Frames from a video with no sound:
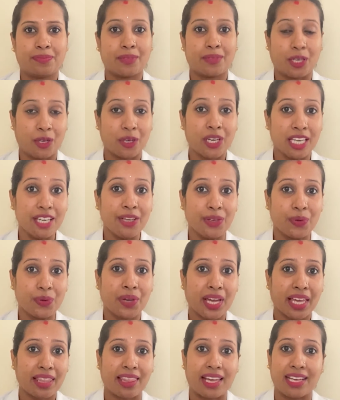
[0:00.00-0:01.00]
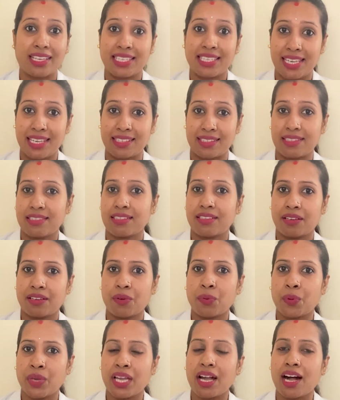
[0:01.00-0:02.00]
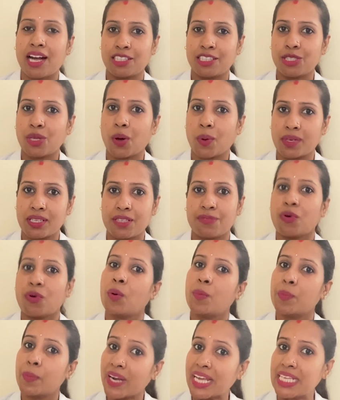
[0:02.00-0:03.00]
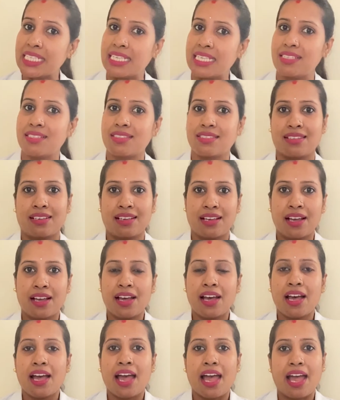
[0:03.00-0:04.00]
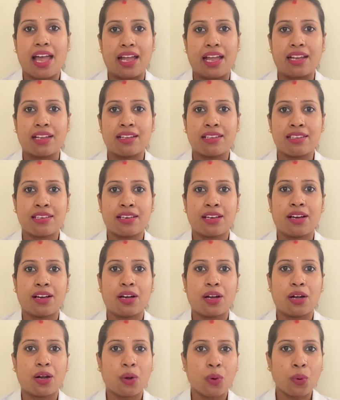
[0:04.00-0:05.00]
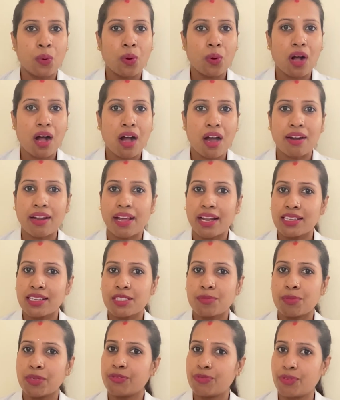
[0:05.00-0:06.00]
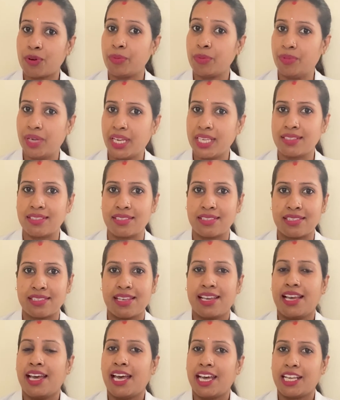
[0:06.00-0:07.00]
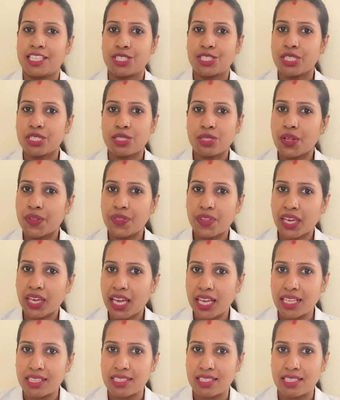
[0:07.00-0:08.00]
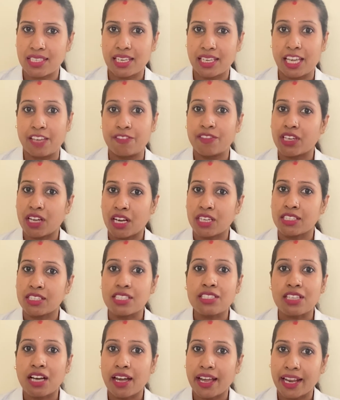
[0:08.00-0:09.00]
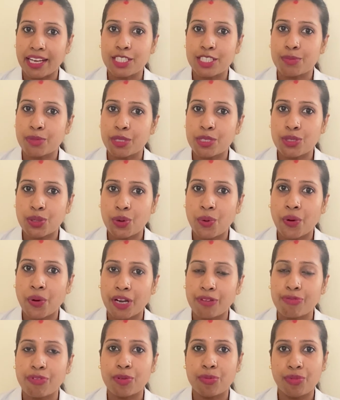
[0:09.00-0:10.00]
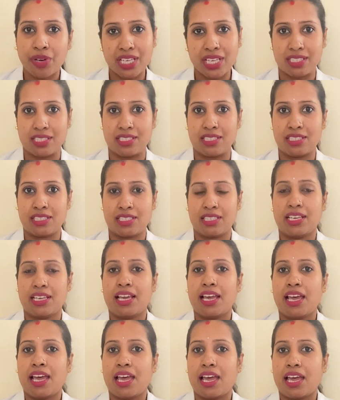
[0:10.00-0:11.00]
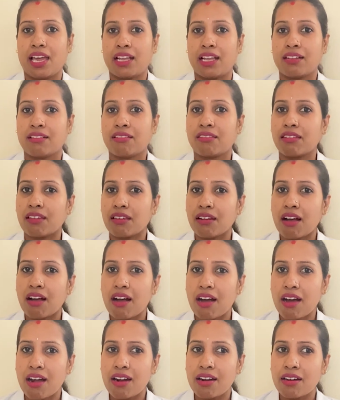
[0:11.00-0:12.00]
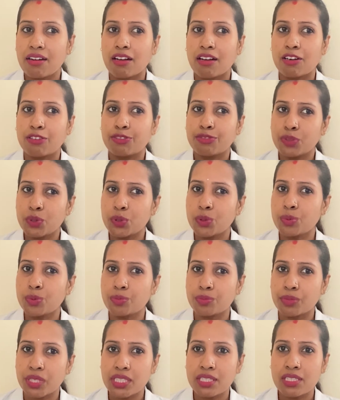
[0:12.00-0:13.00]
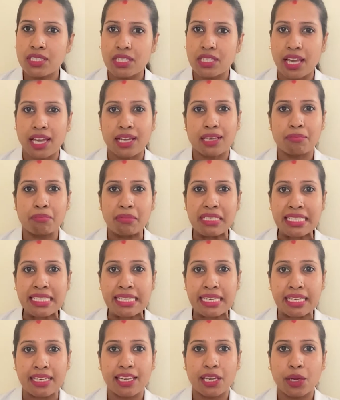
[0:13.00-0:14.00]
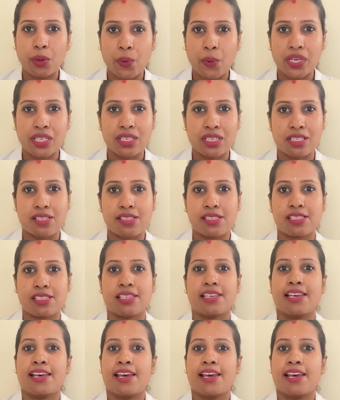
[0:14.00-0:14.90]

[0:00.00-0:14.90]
Okay, you get that? Yes, we are the doctors for braces. And who are eligible for braces? It's just not the kids. Even adults are eligible to go in for braces. And there are a few myths and misleading questions